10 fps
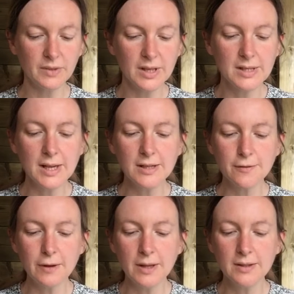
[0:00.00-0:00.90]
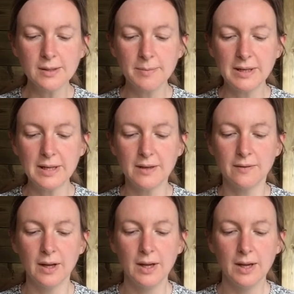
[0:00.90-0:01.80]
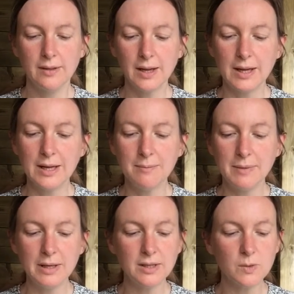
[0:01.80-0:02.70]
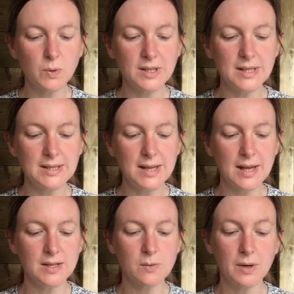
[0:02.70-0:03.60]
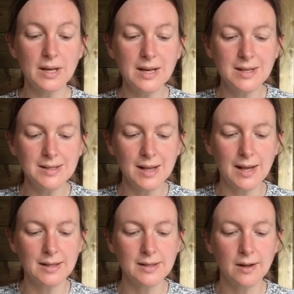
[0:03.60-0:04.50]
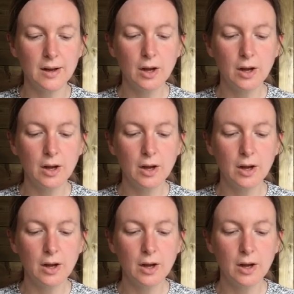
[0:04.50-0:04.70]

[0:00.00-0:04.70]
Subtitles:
It takes faith to believe that he means what he says when he says,